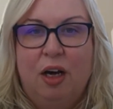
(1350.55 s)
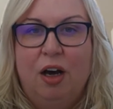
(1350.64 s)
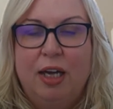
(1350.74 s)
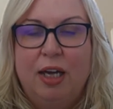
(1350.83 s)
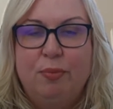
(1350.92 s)

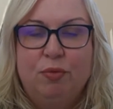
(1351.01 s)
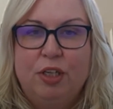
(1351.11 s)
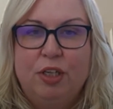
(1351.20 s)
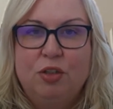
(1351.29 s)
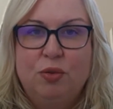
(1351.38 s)
I'm
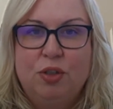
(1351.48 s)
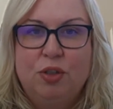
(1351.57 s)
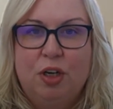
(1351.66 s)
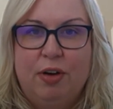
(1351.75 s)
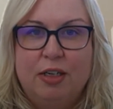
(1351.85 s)
Regional
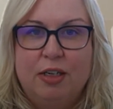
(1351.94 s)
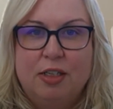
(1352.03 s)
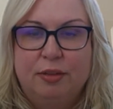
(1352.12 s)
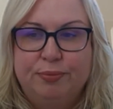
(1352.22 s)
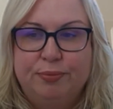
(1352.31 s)

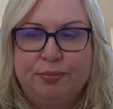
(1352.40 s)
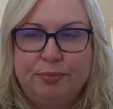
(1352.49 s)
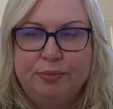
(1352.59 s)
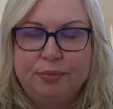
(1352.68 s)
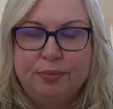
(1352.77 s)
Director,
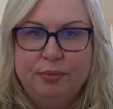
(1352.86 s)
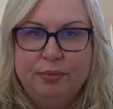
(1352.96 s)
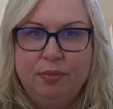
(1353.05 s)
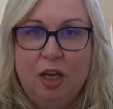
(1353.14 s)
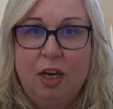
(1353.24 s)

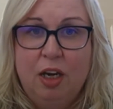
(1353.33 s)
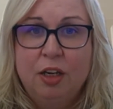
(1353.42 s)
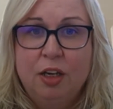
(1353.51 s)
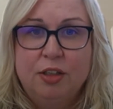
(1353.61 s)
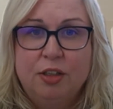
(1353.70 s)

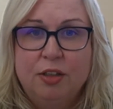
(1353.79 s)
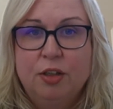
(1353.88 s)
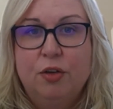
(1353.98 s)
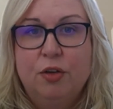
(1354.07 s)
London,